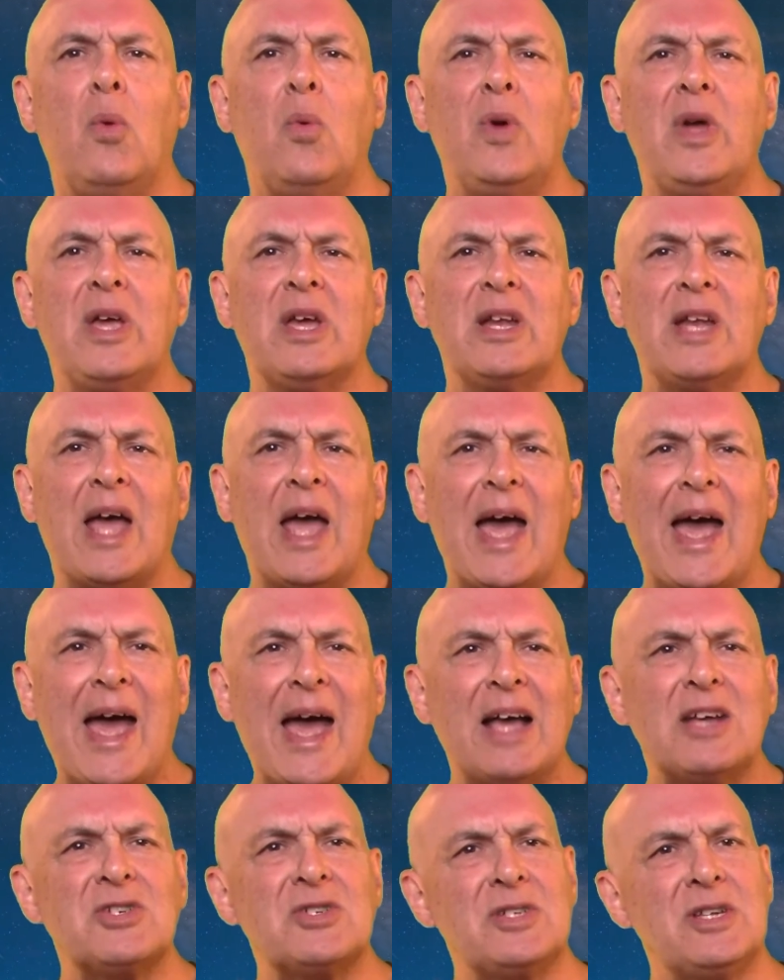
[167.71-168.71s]
we can
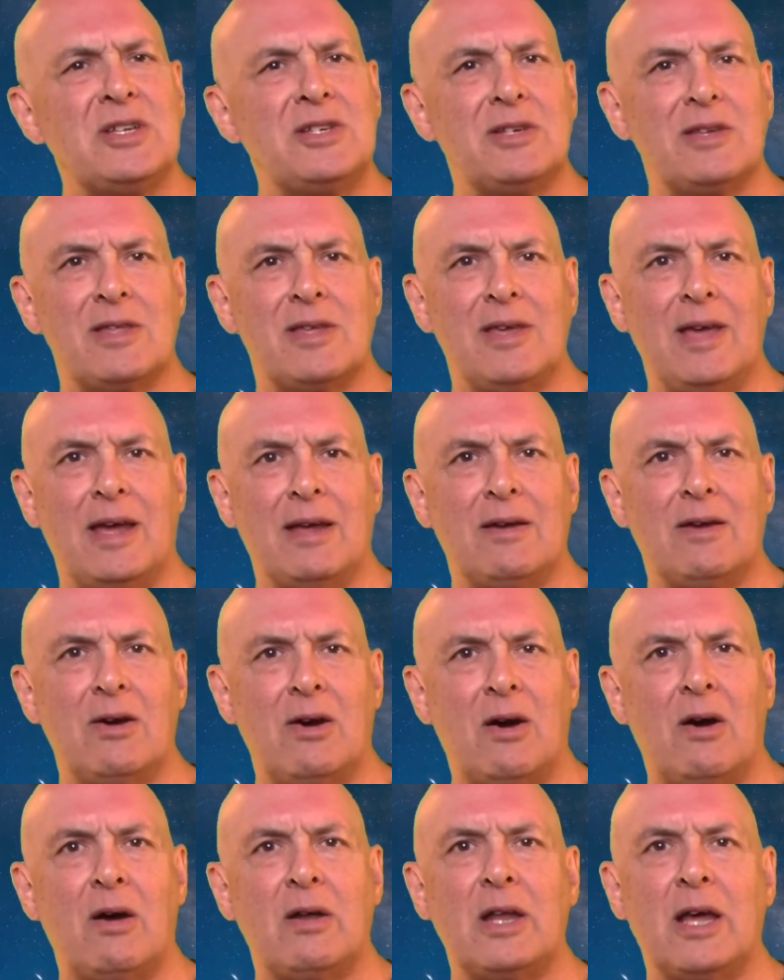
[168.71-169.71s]
actually just get
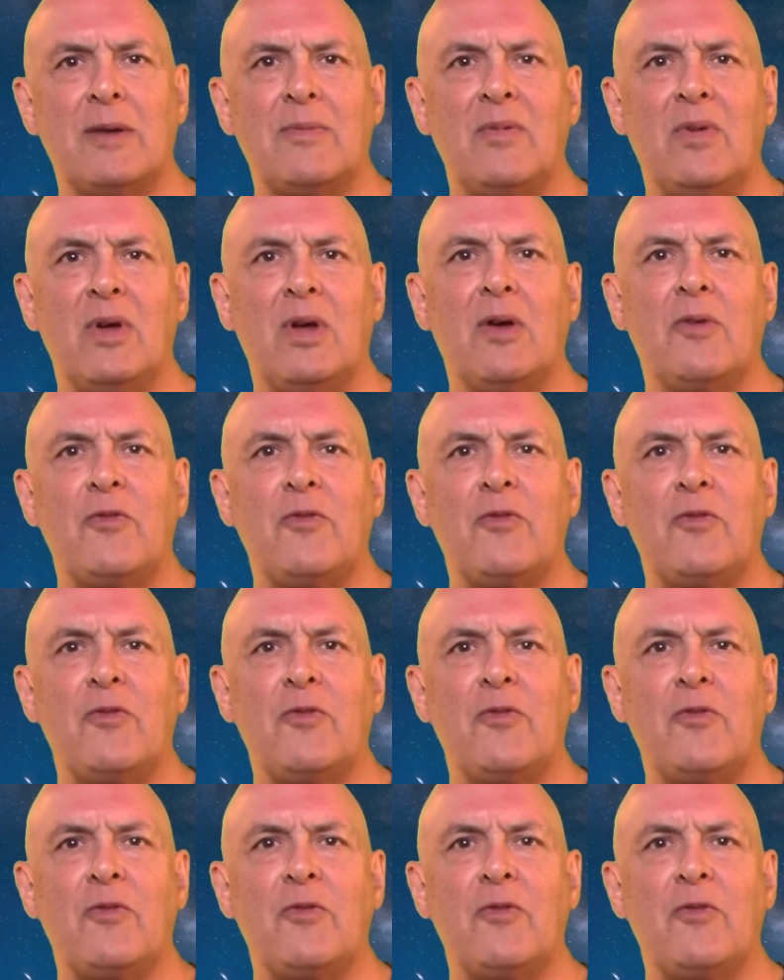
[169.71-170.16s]
caught up